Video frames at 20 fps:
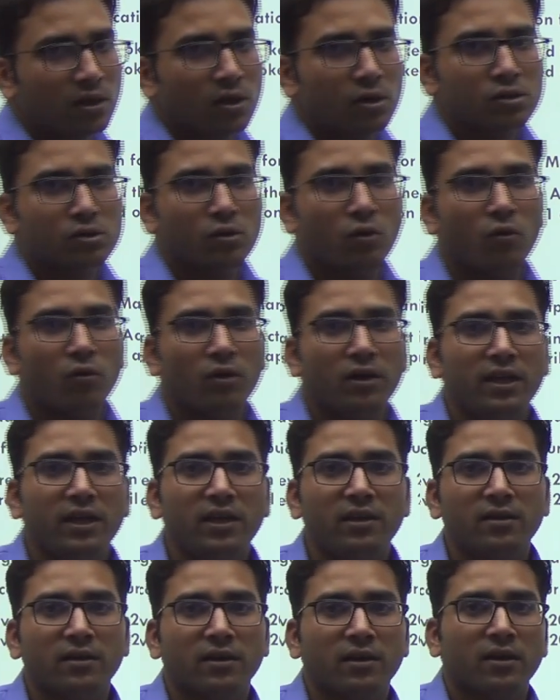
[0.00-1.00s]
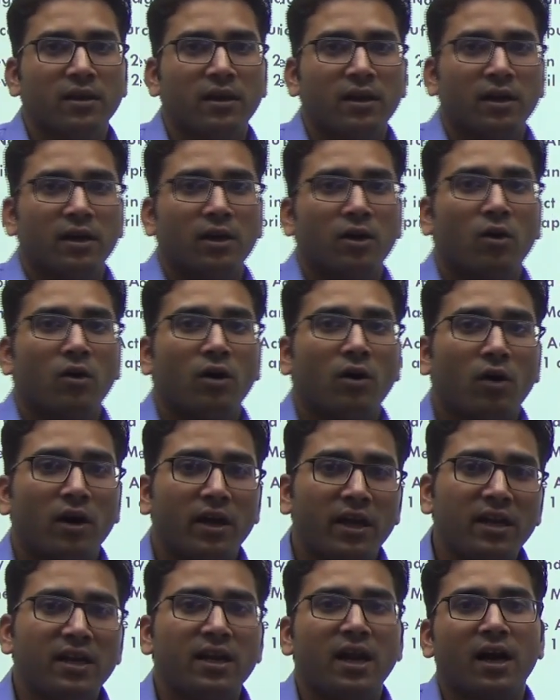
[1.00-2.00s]
So only
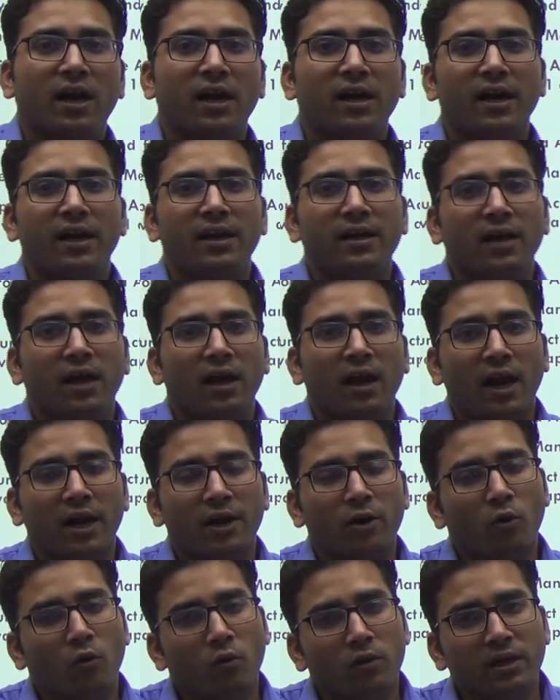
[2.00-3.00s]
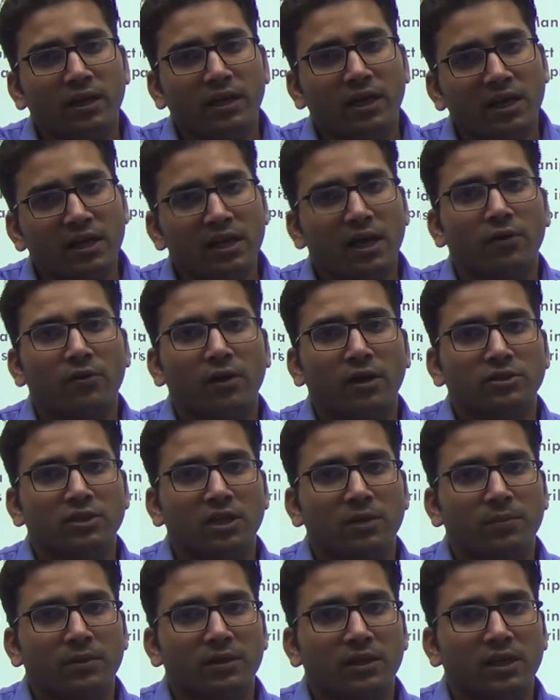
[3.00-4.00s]
in Nagaland and only in
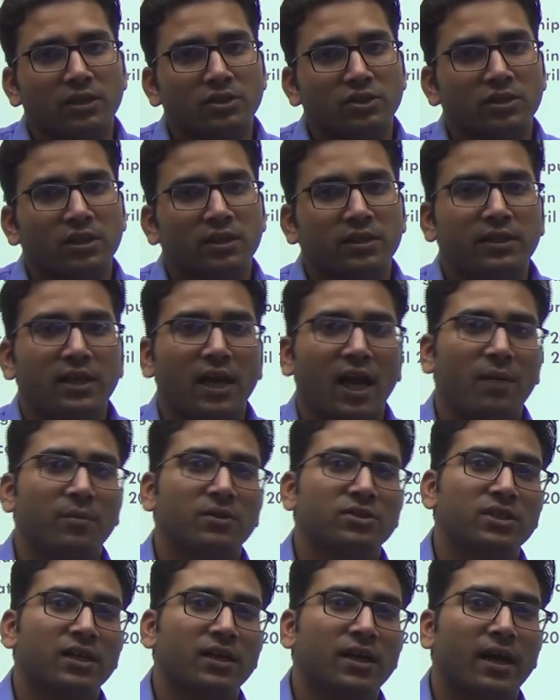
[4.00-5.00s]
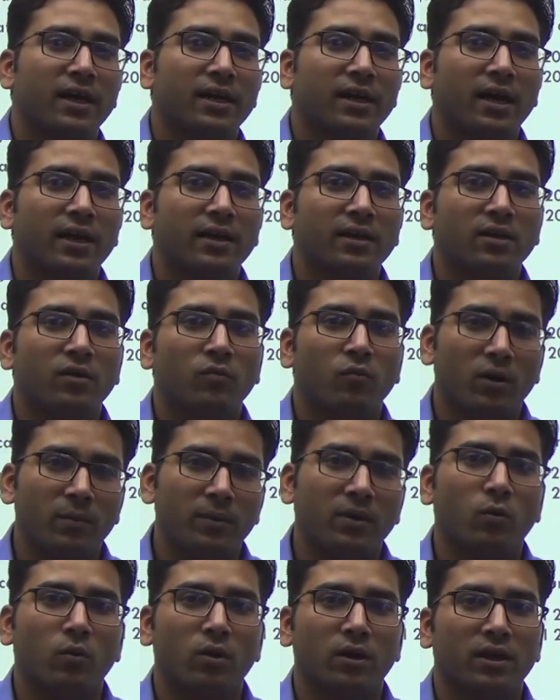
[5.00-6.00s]
Arunachal Pradesh, the MHA guideline will
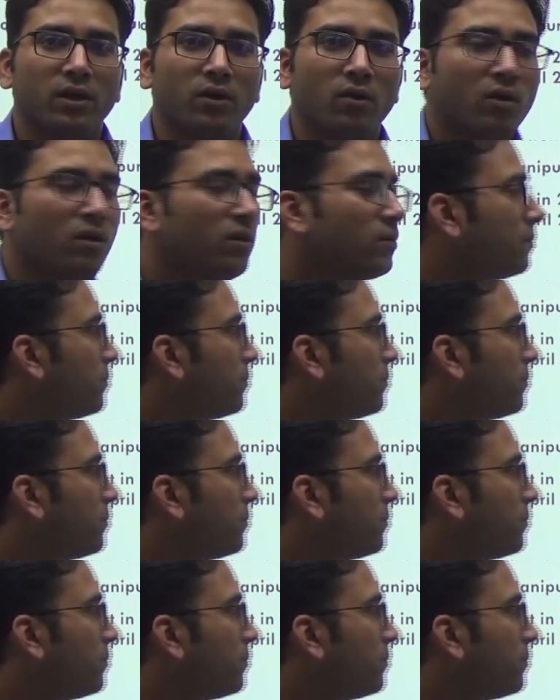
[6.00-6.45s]
be working on.